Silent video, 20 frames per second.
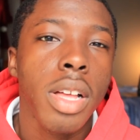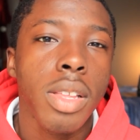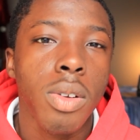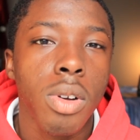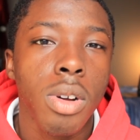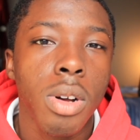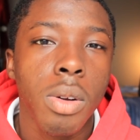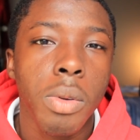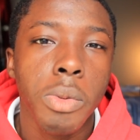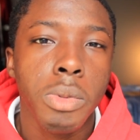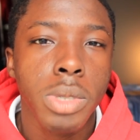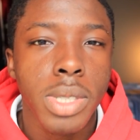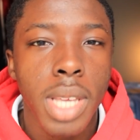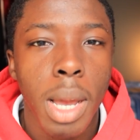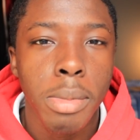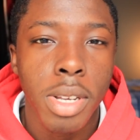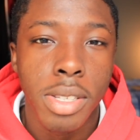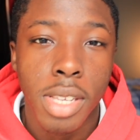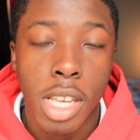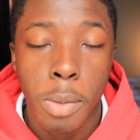well, it was time
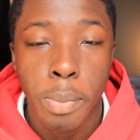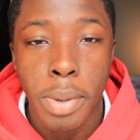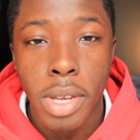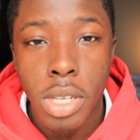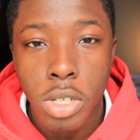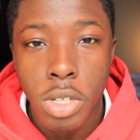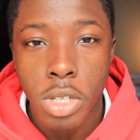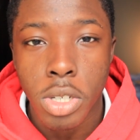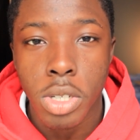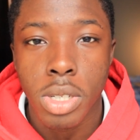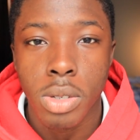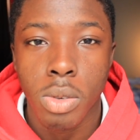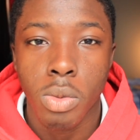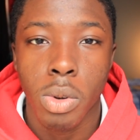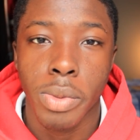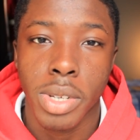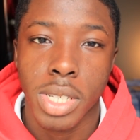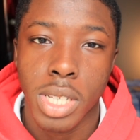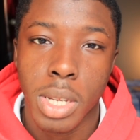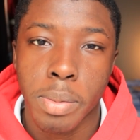to take pictures when
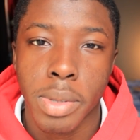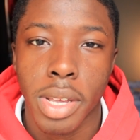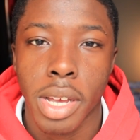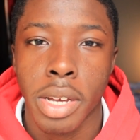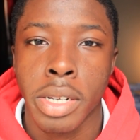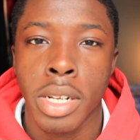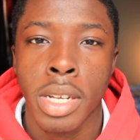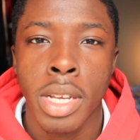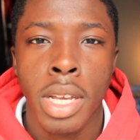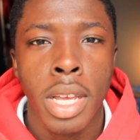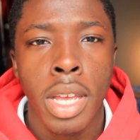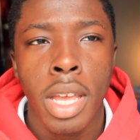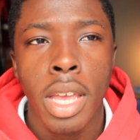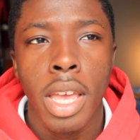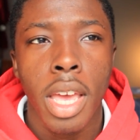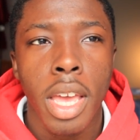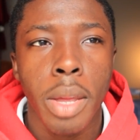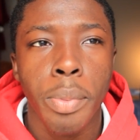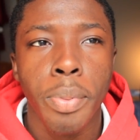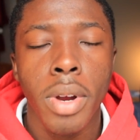we ziplined,
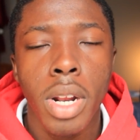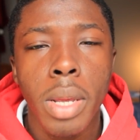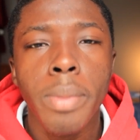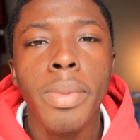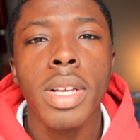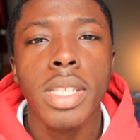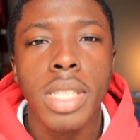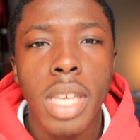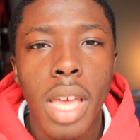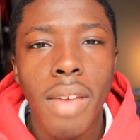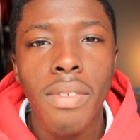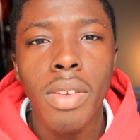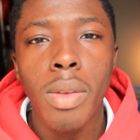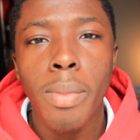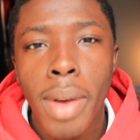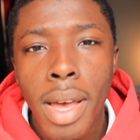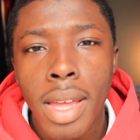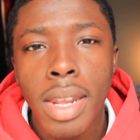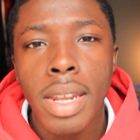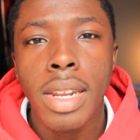and pretty much
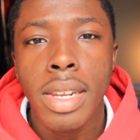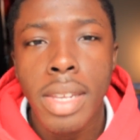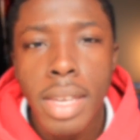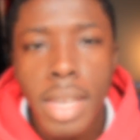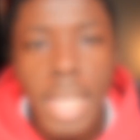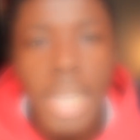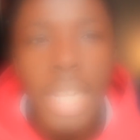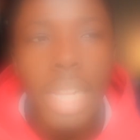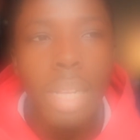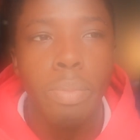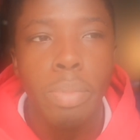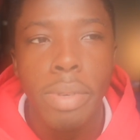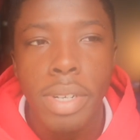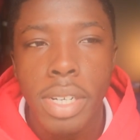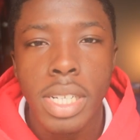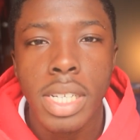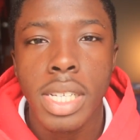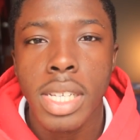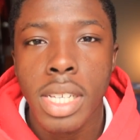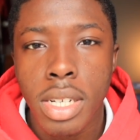everybody did a
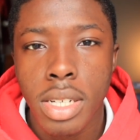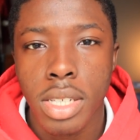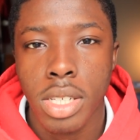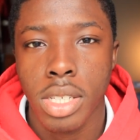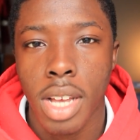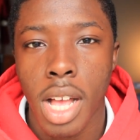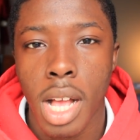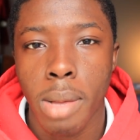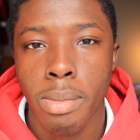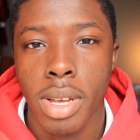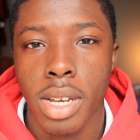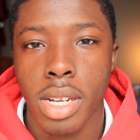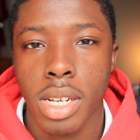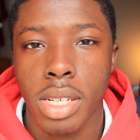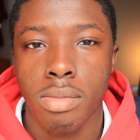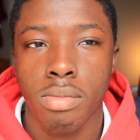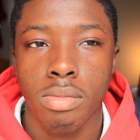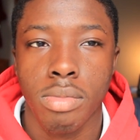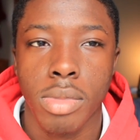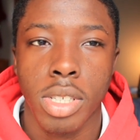pretty good job at
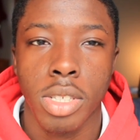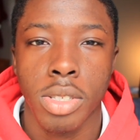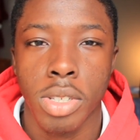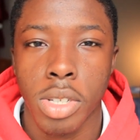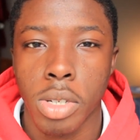it, you